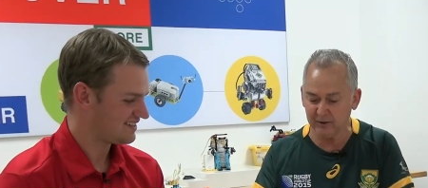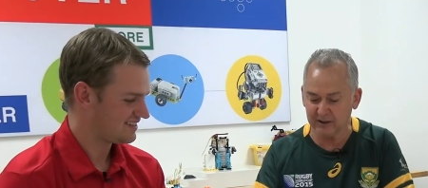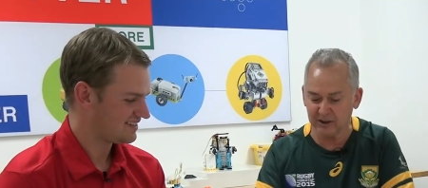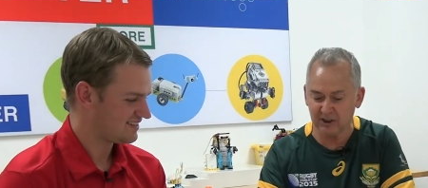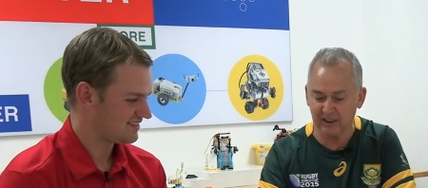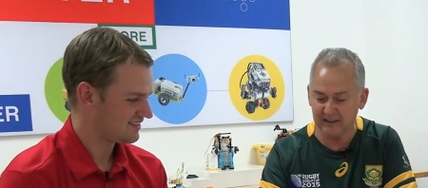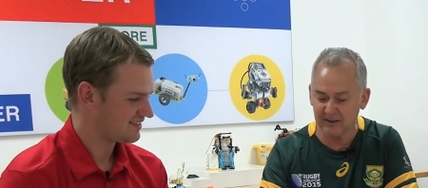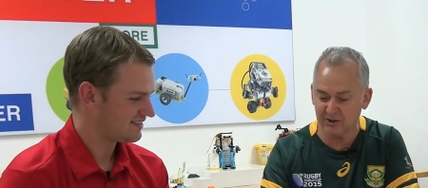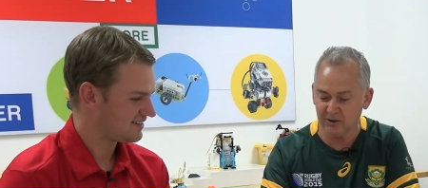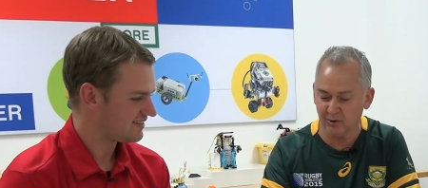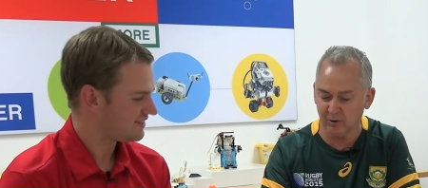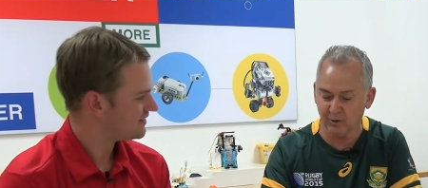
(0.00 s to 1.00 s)
Speaker 1: you can change
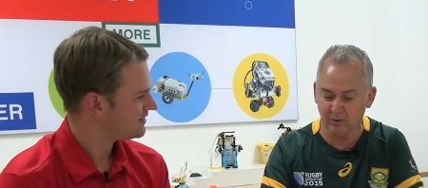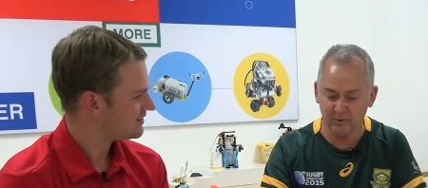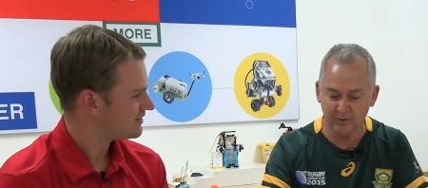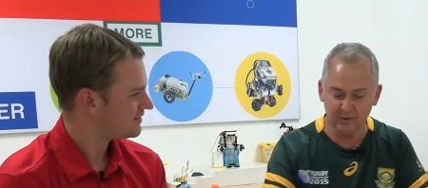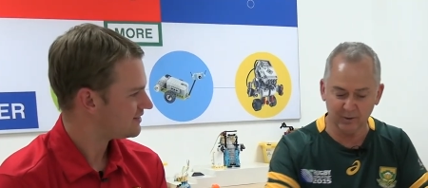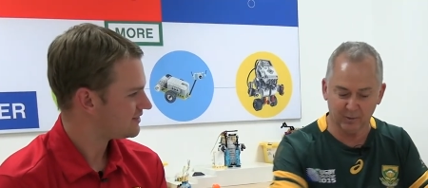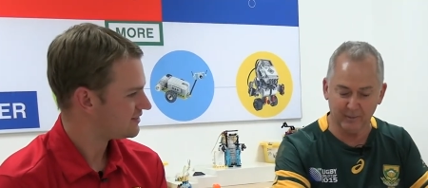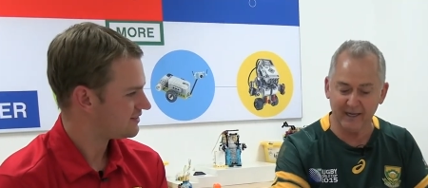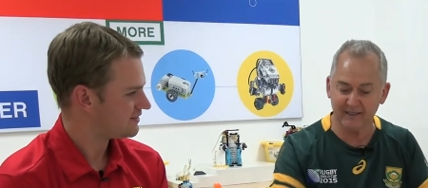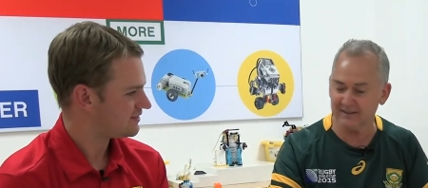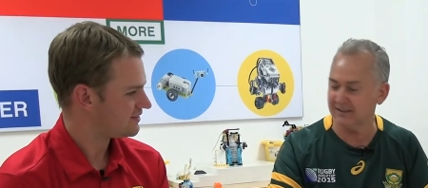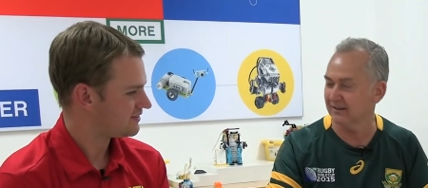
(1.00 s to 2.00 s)
your, your
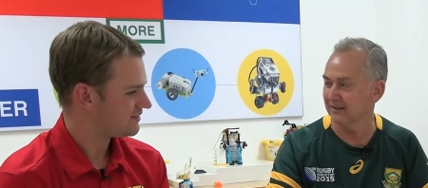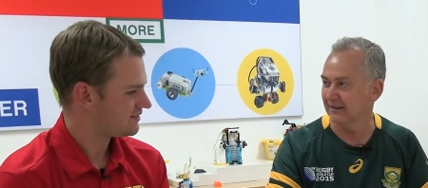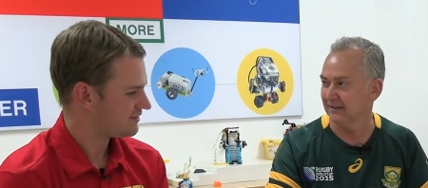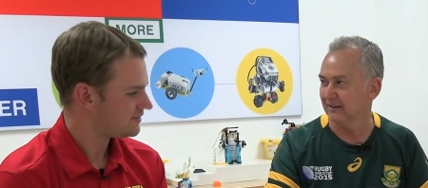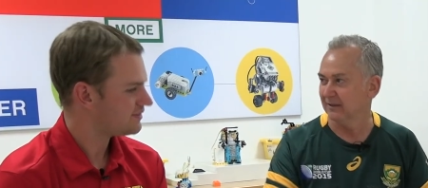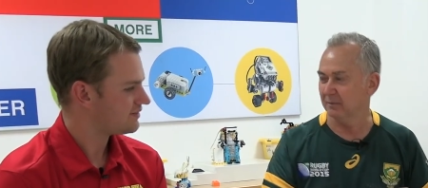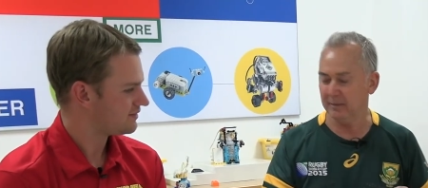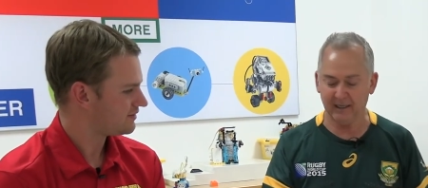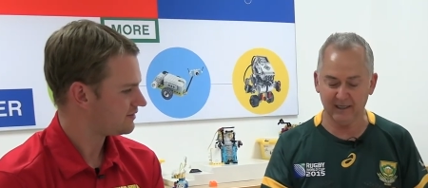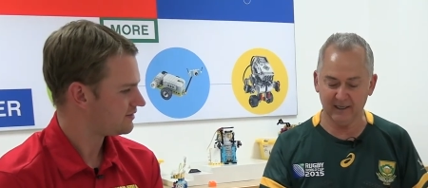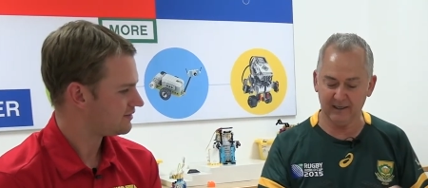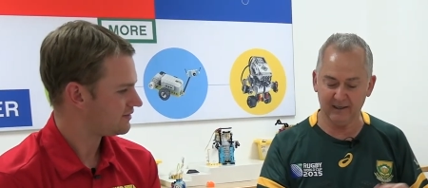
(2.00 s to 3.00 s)
mat
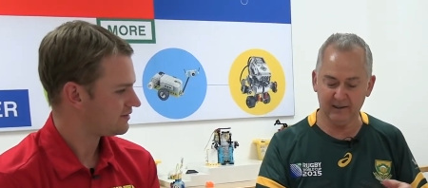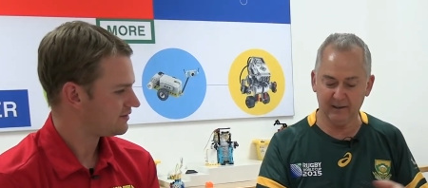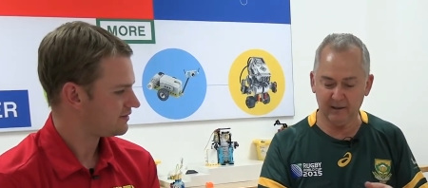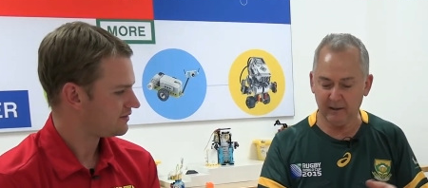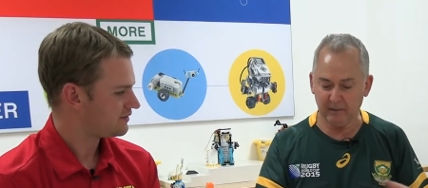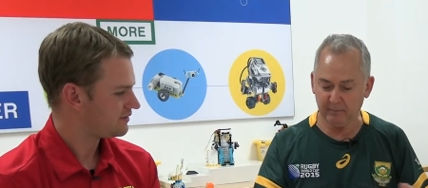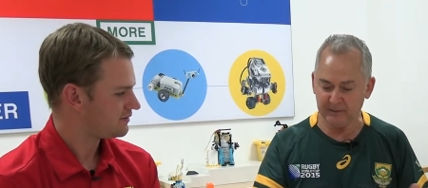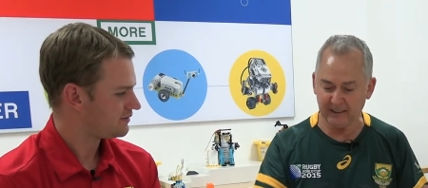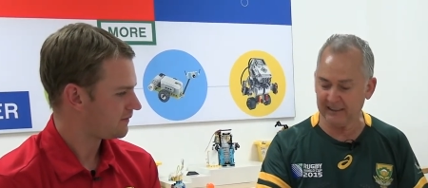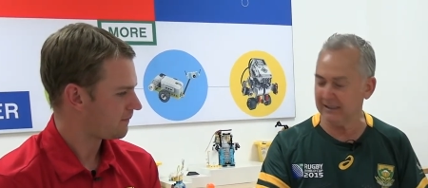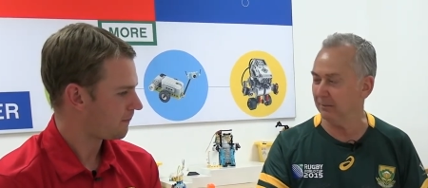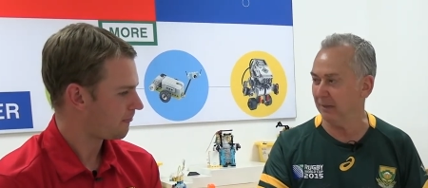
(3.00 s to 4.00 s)
by
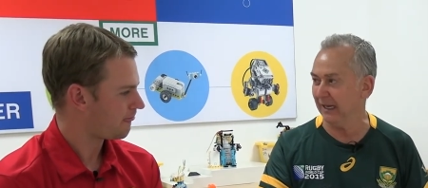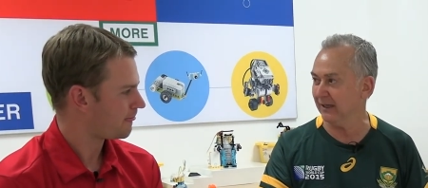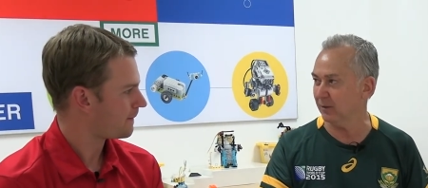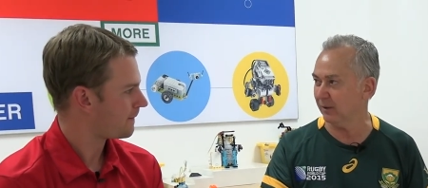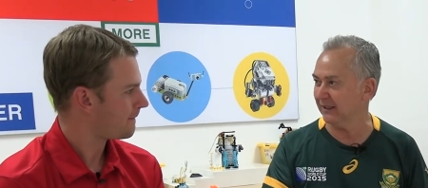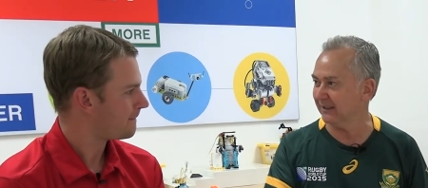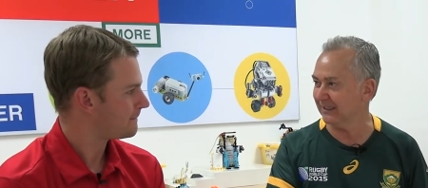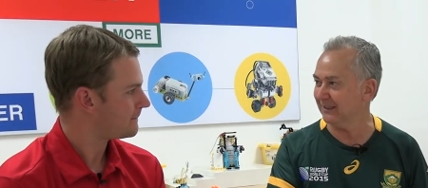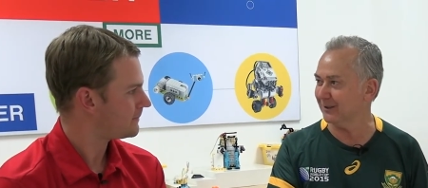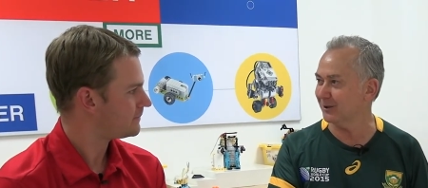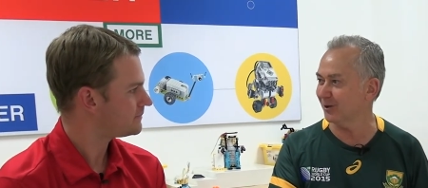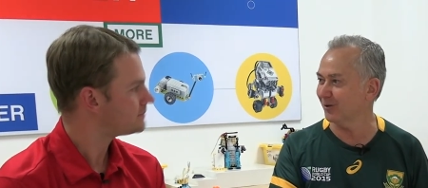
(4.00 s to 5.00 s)
taking a blank one and getting
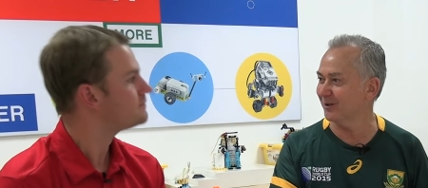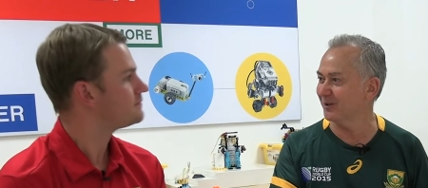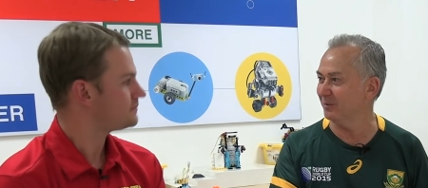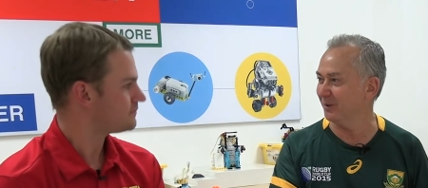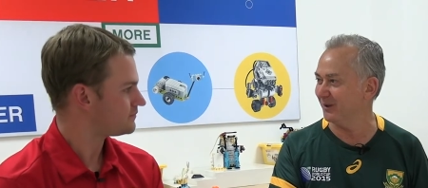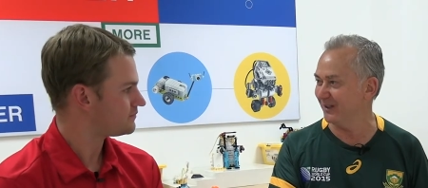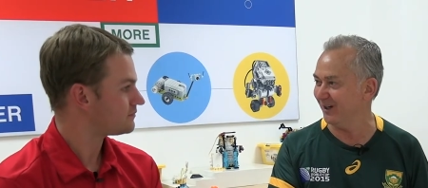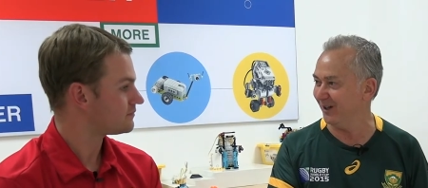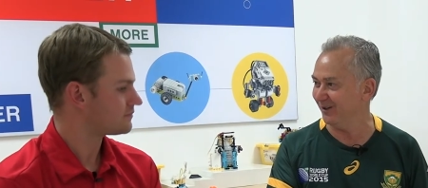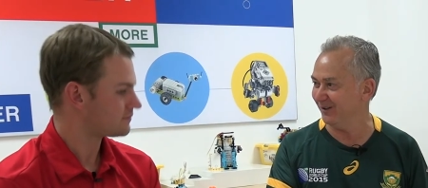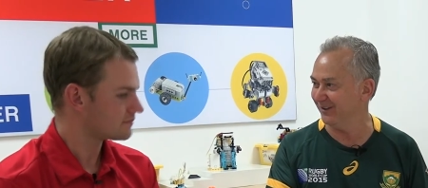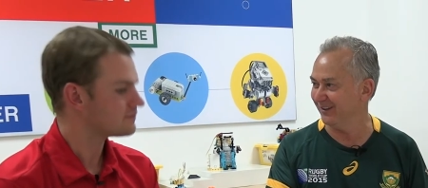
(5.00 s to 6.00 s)
the children to build their
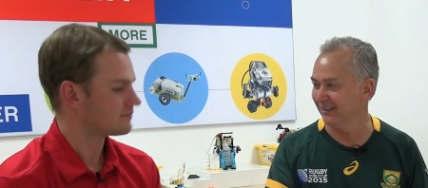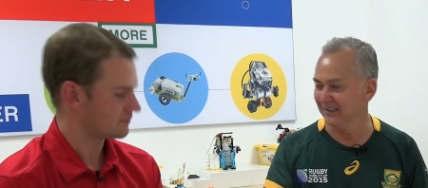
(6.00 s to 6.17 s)
own.